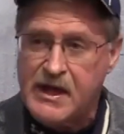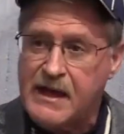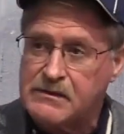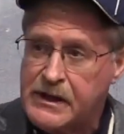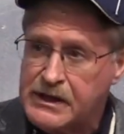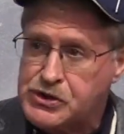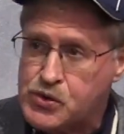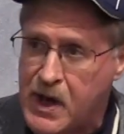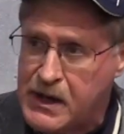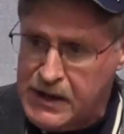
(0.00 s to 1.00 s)
the athletic
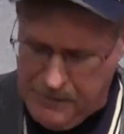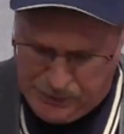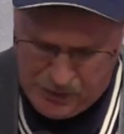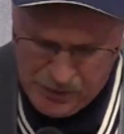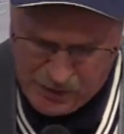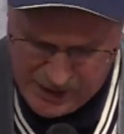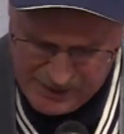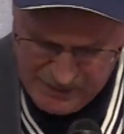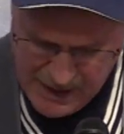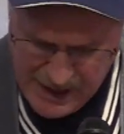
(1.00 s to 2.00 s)
training
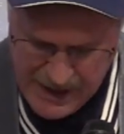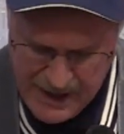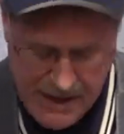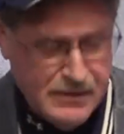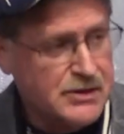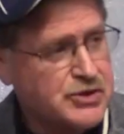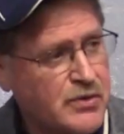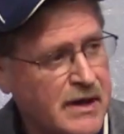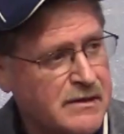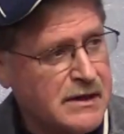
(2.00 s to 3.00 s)
program and the
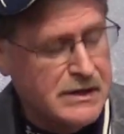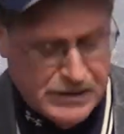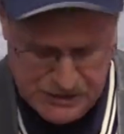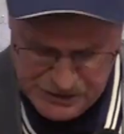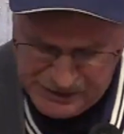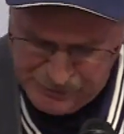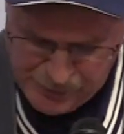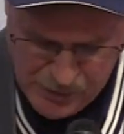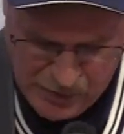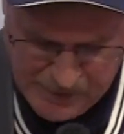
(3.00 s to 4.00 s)
strength and conditioning
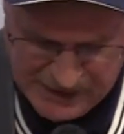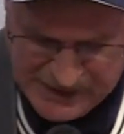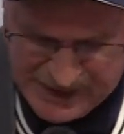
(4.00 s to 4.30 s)
program at